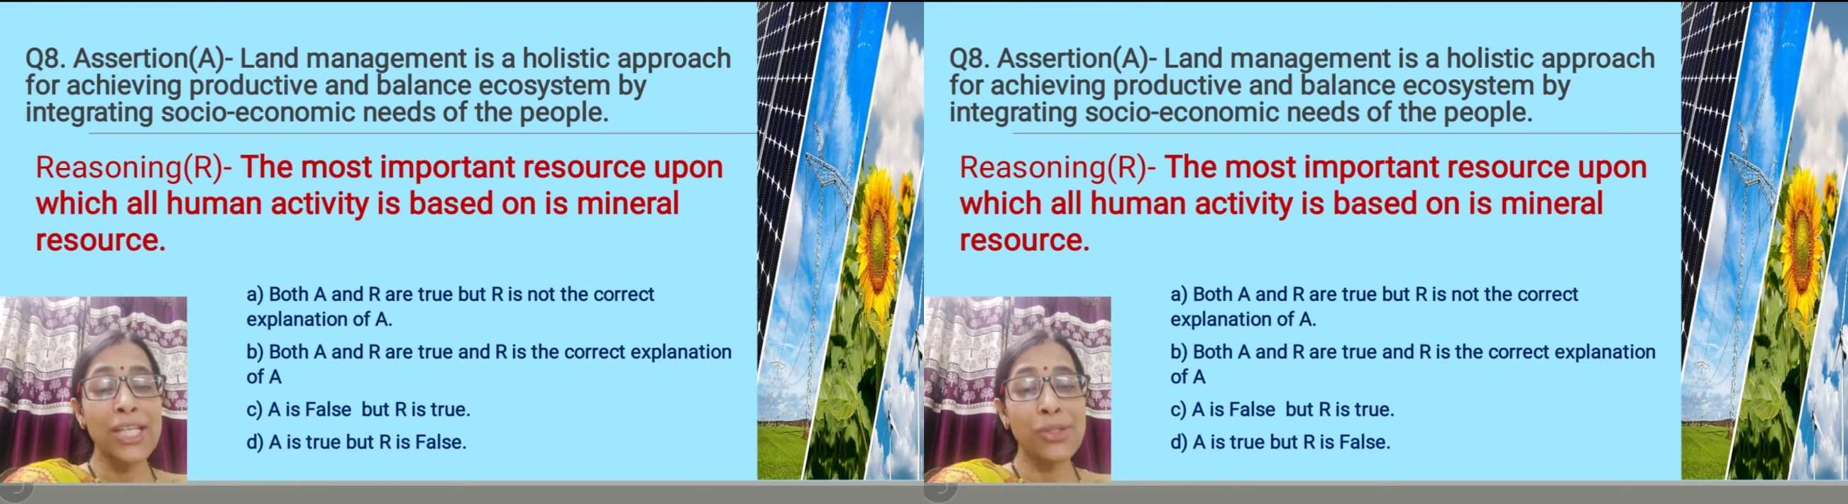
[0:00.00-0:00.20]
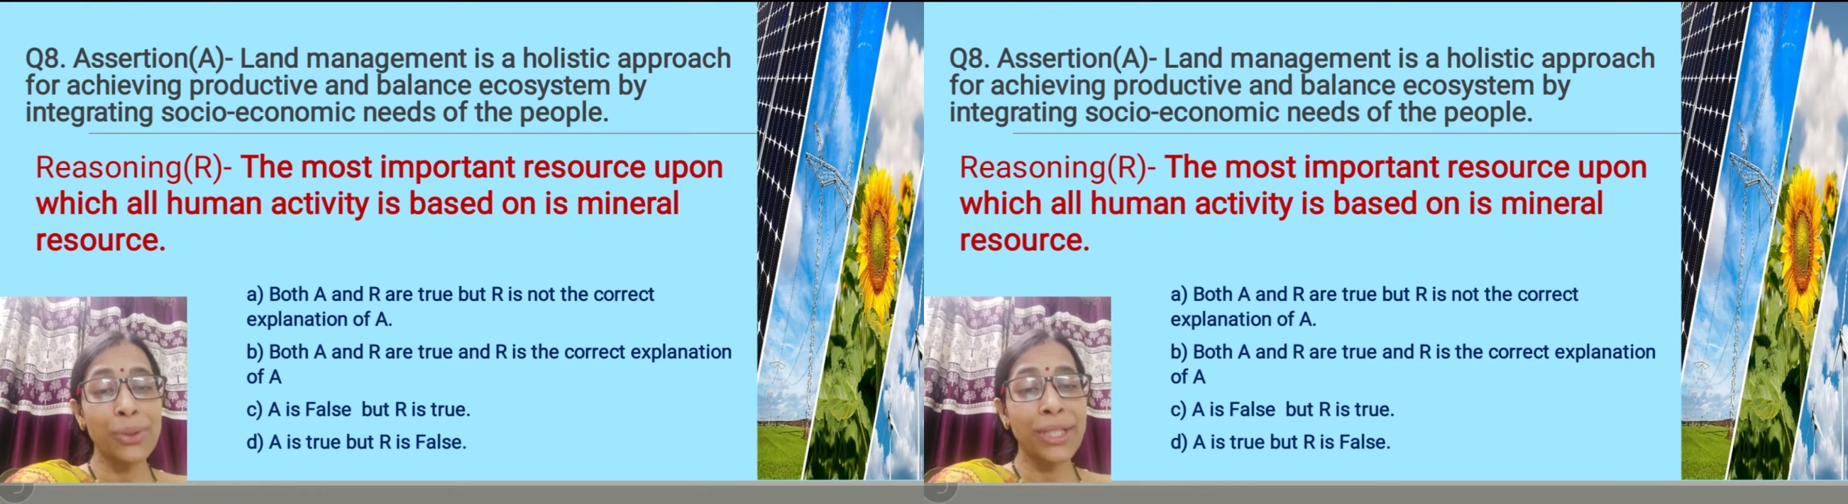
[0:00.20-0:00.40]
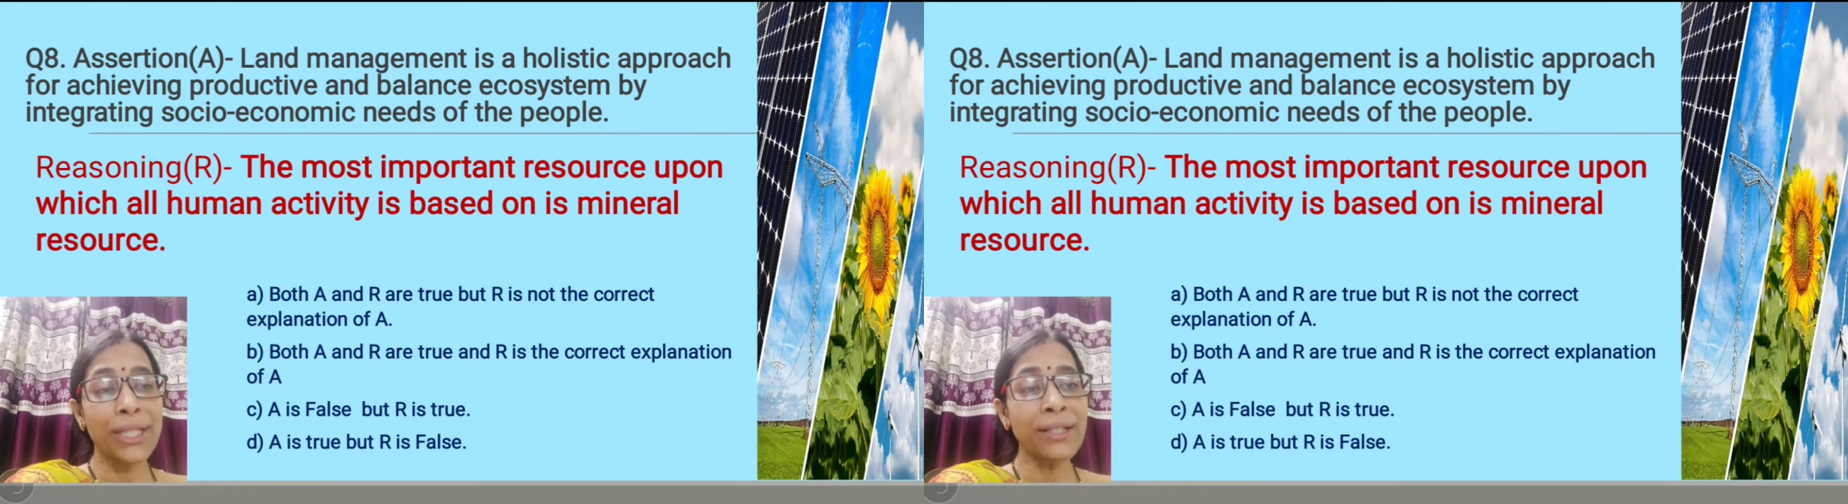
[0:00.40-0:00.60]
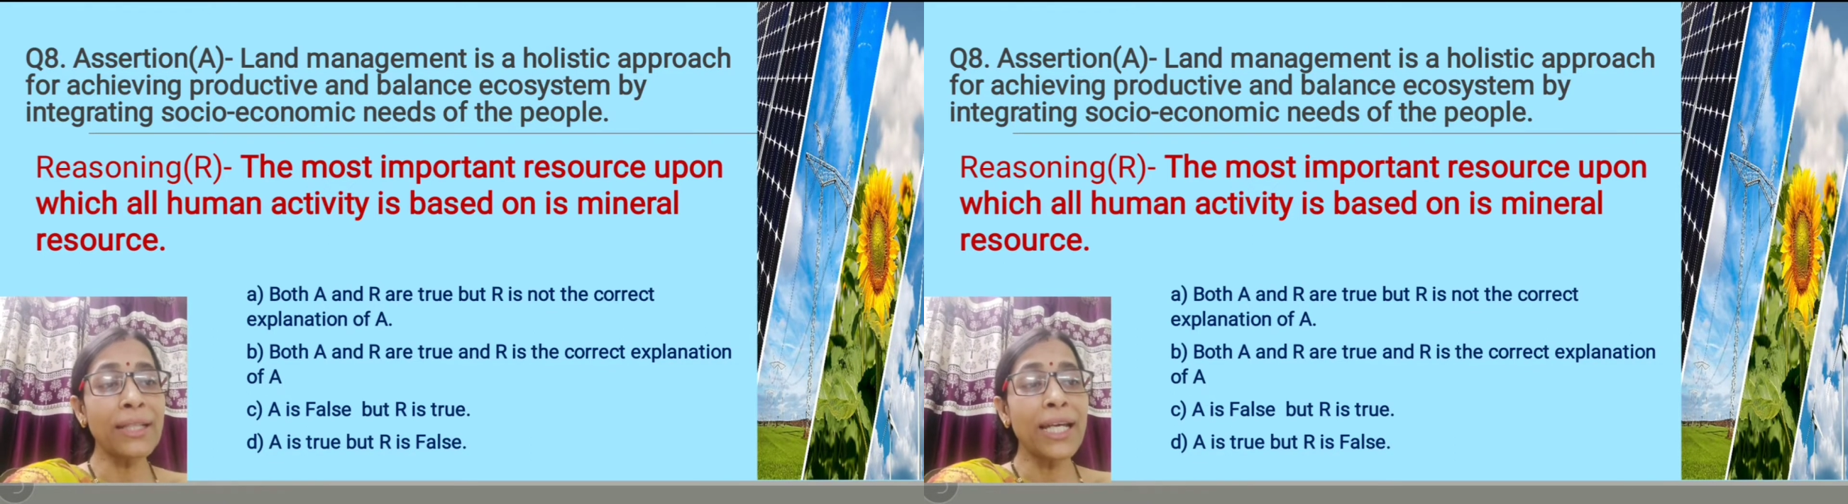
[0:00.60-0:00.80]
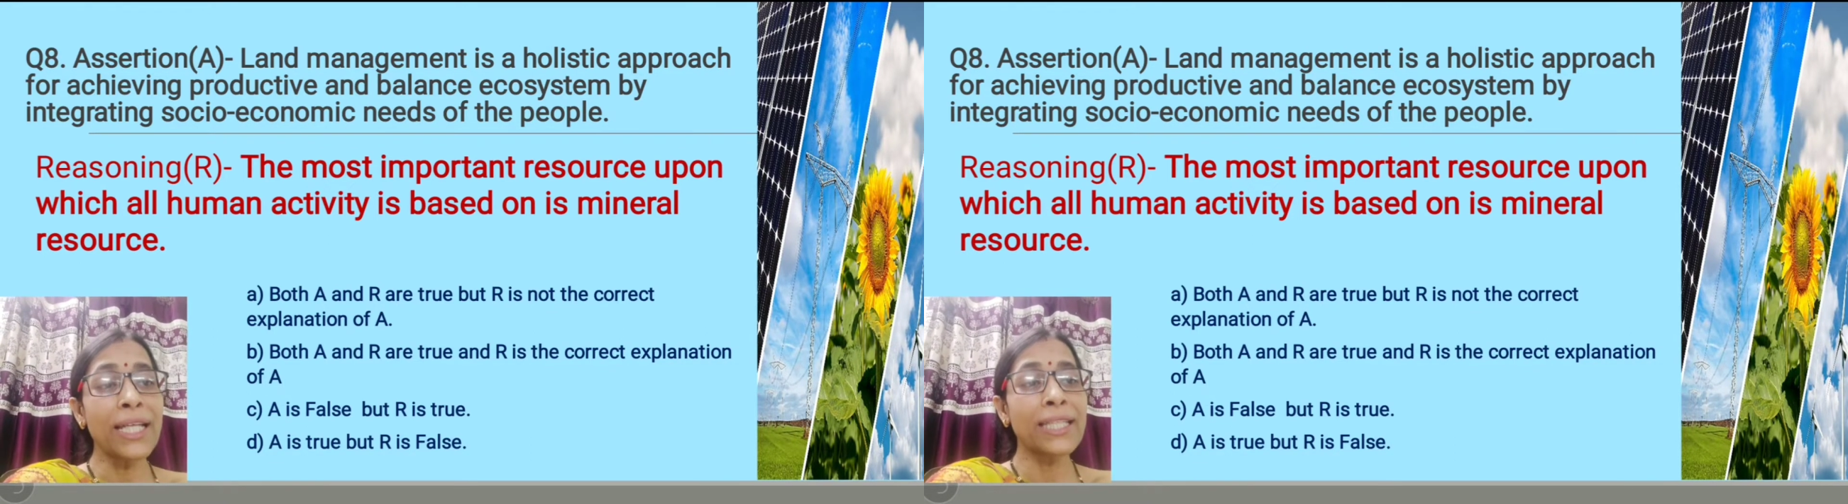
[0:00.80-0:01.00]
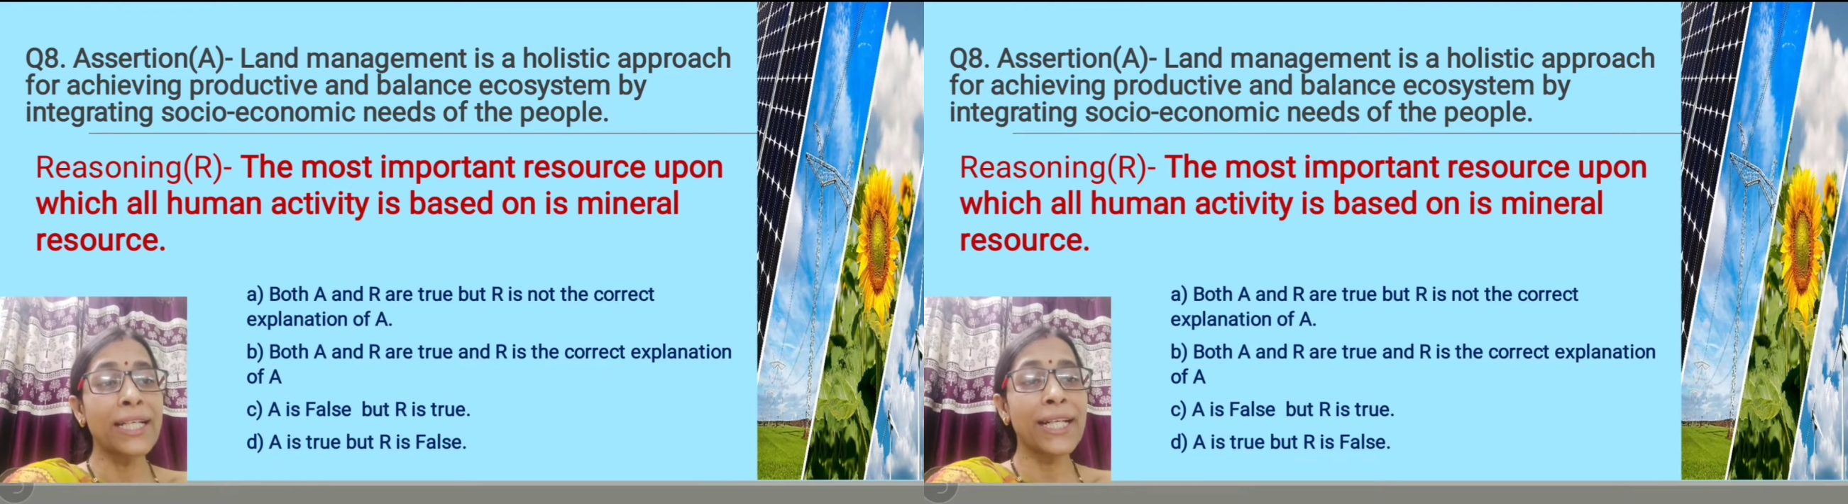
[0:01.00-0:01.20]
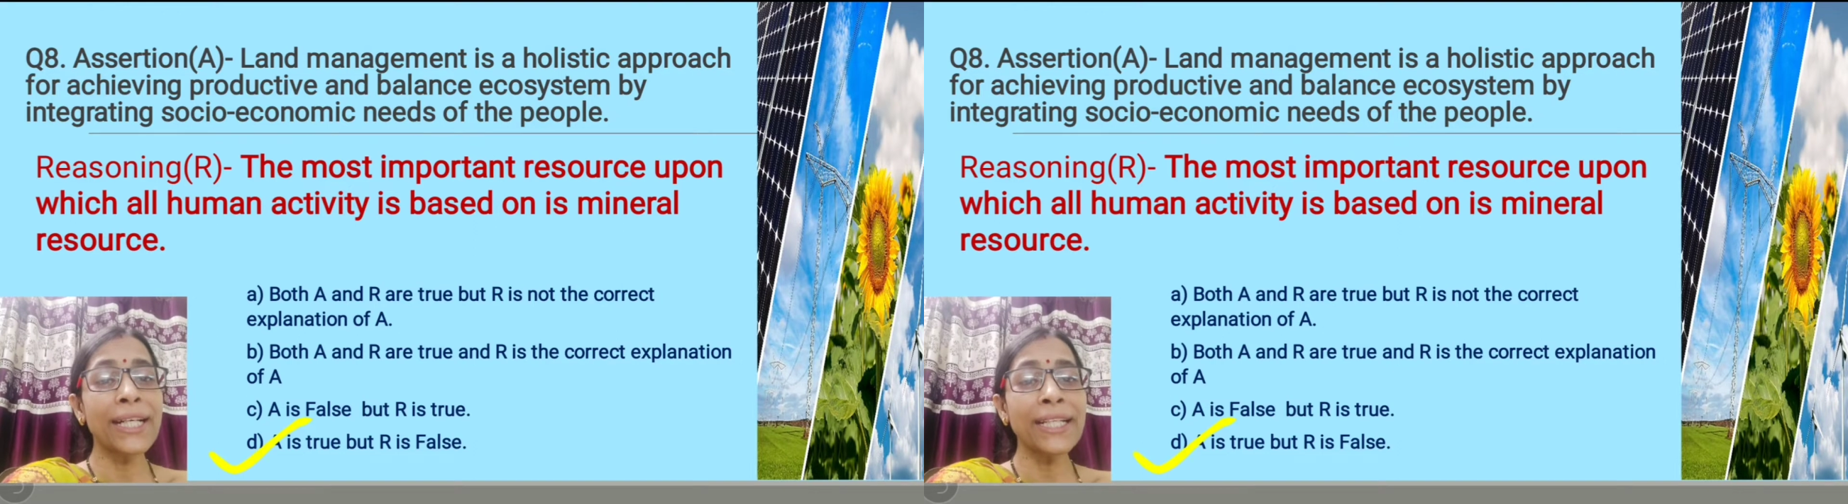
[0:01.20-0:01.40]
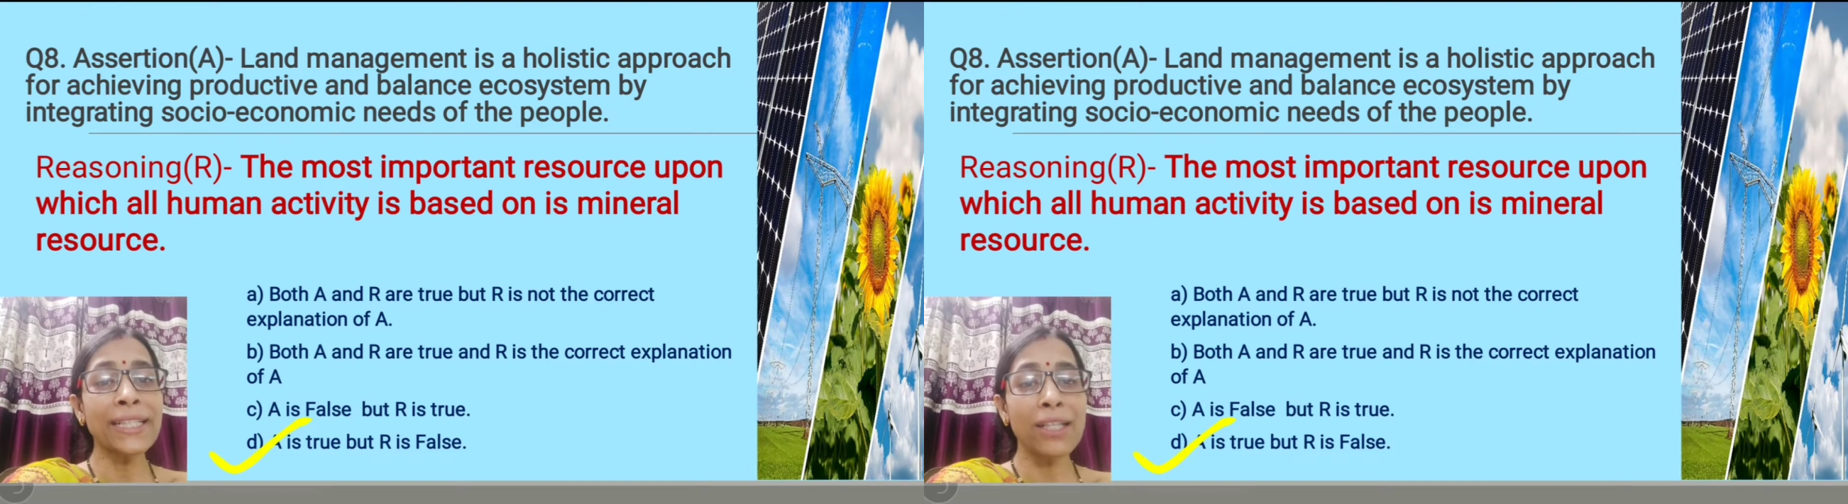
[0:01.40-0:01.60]
So here the
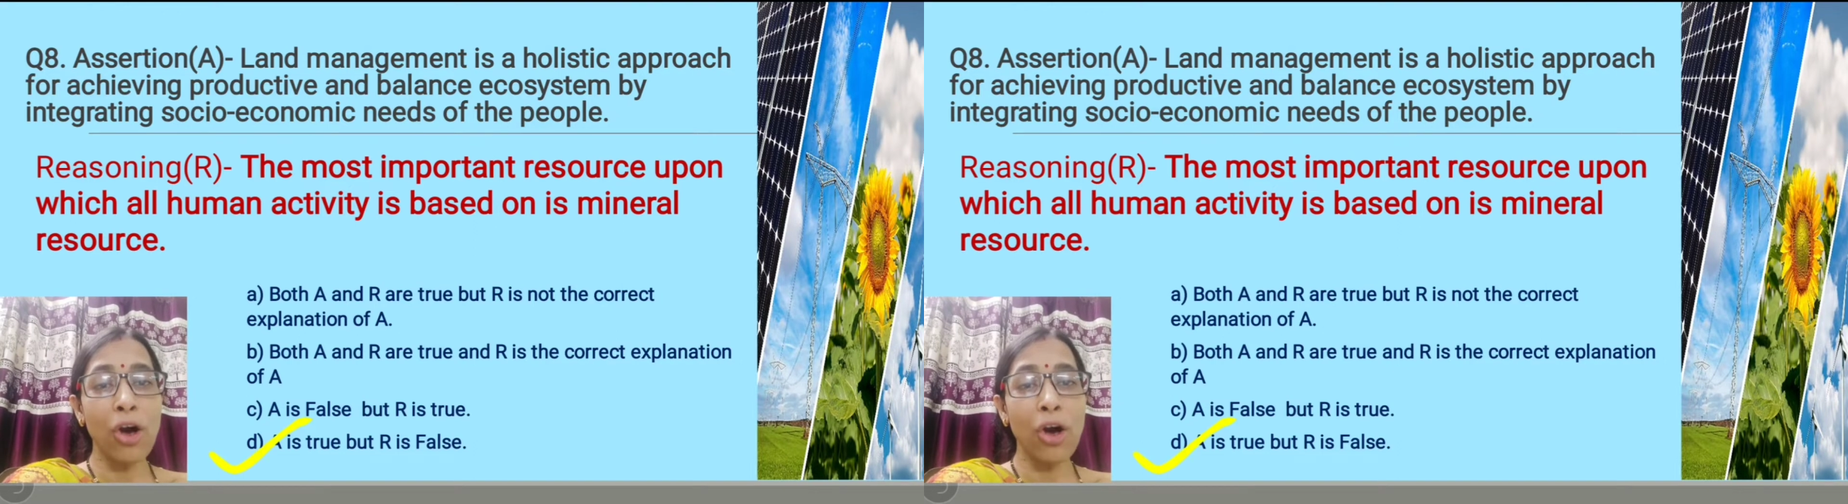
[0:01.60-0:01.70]
correct